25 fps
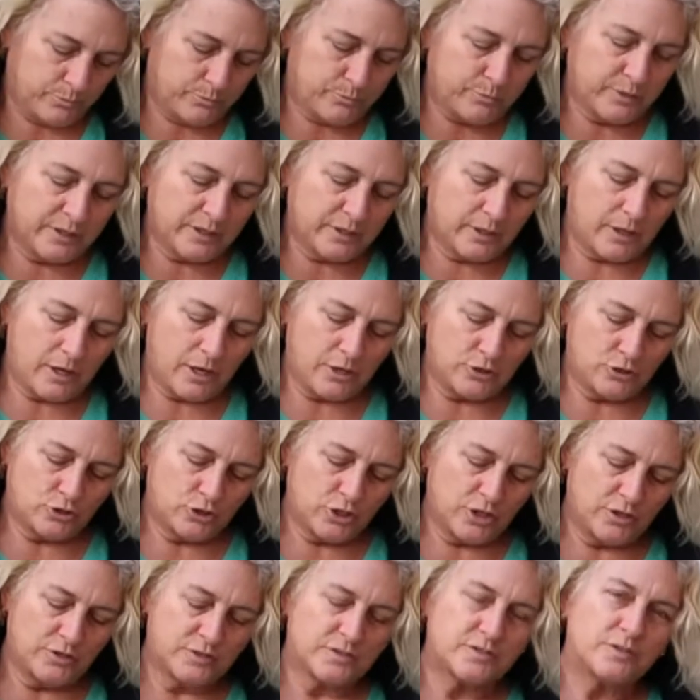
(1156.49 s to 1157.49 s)
Bill and I
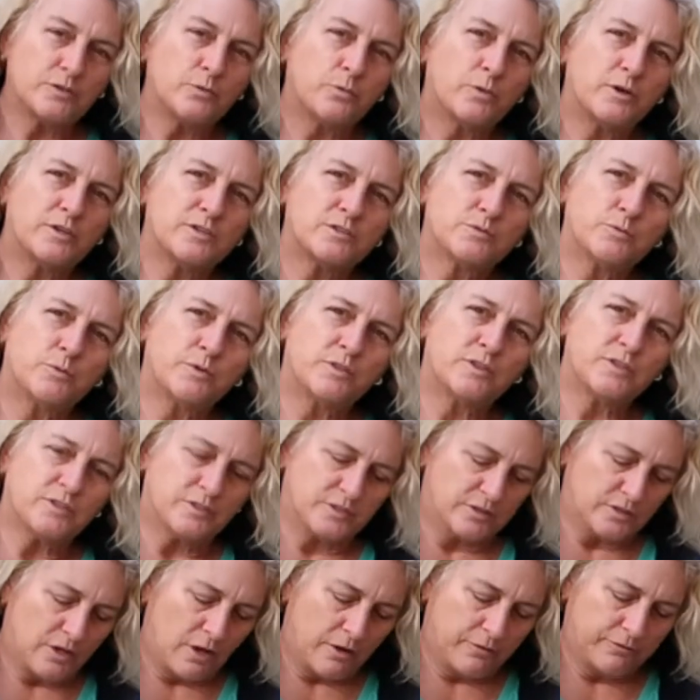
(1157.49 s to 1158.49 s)
chose the ones with the
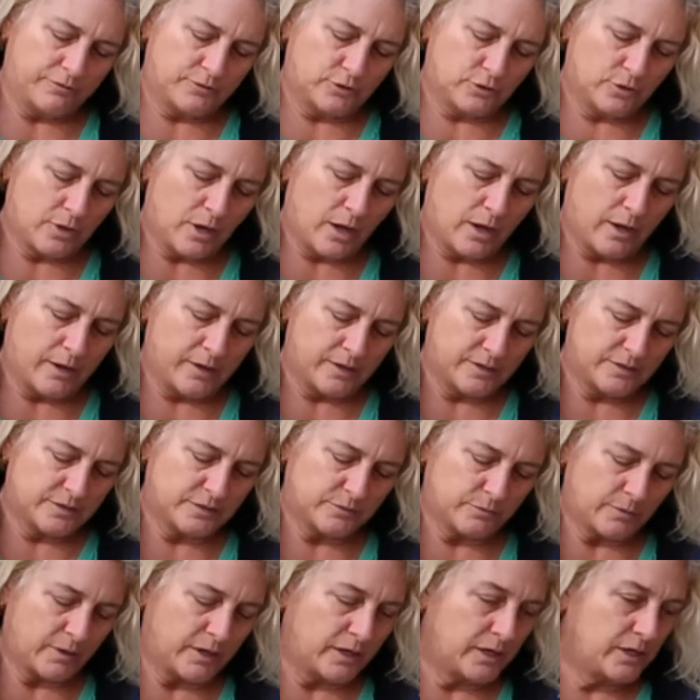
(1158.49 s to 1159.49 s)
softer eyes
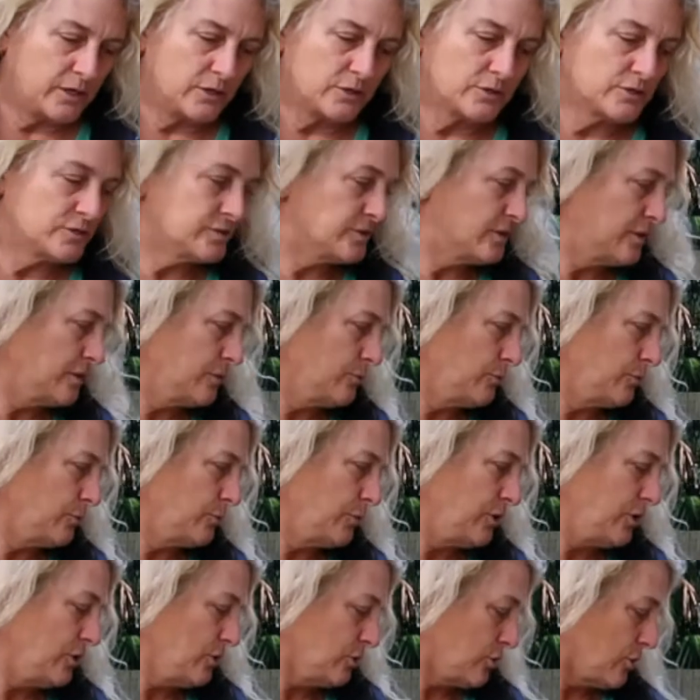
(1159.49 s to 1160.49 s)
right here so that when
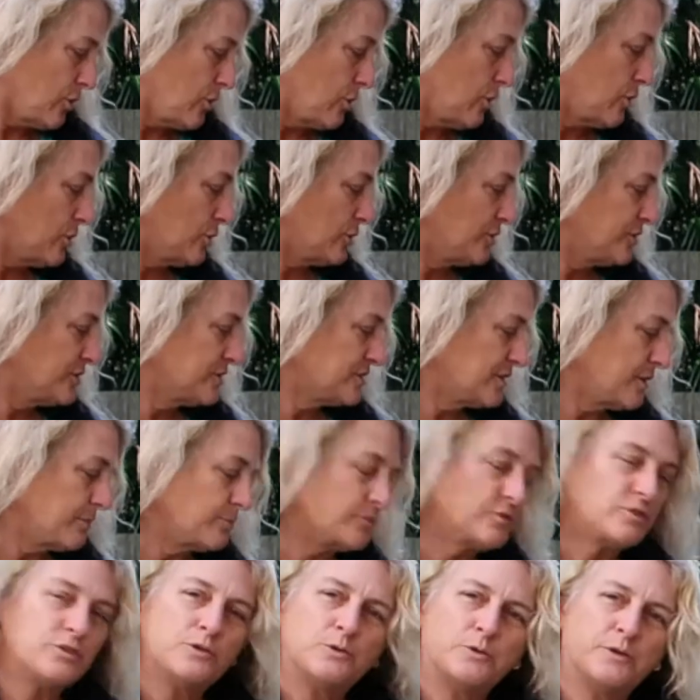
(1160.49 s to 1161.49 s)
we hook our harness
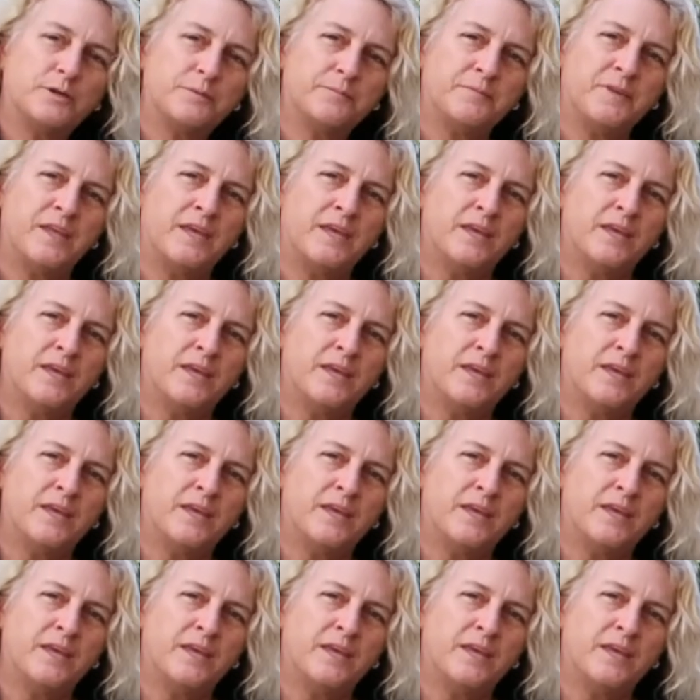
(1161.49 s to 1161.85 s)
up to it,